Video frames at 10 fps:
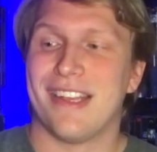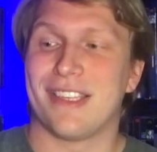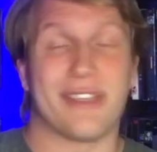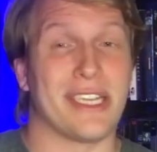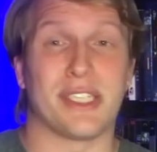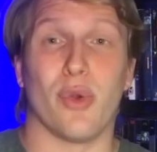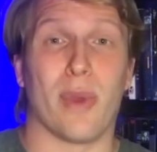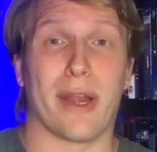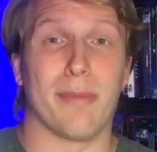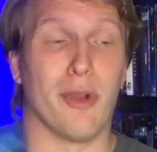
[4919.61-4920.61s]
Such a
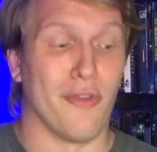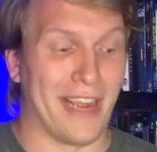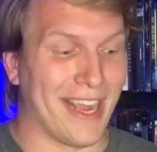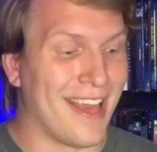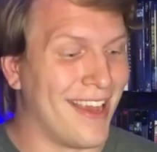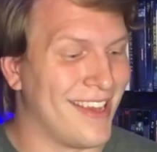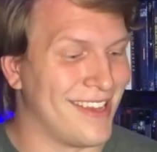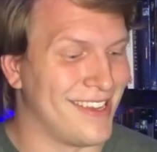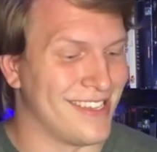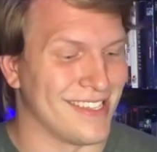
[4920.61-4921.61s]
weird movie.
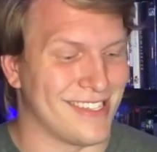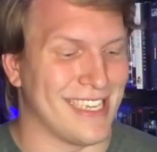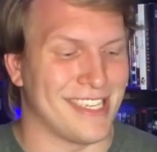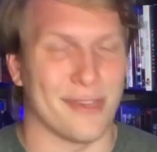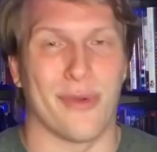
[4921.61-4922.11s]
Such a